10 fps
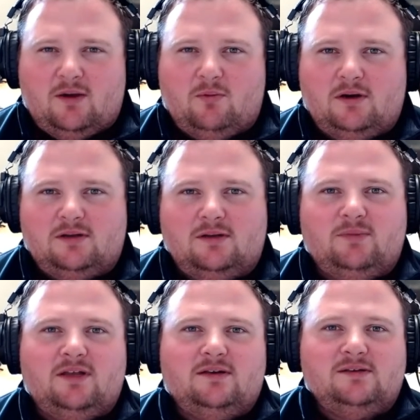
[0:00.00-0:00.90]
I wanted to
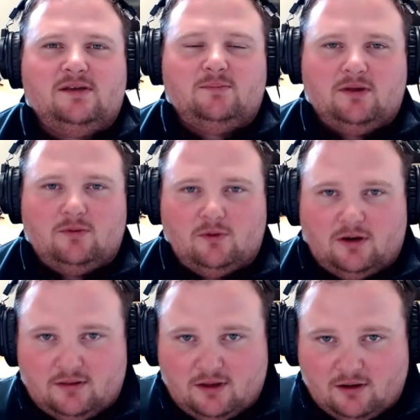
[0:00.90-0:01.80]
be into something
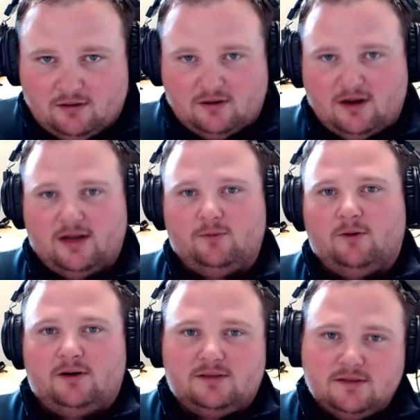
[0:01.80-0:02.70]
where the harder I
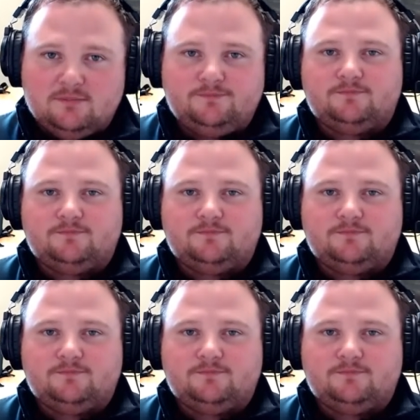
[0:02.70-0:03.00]
worked,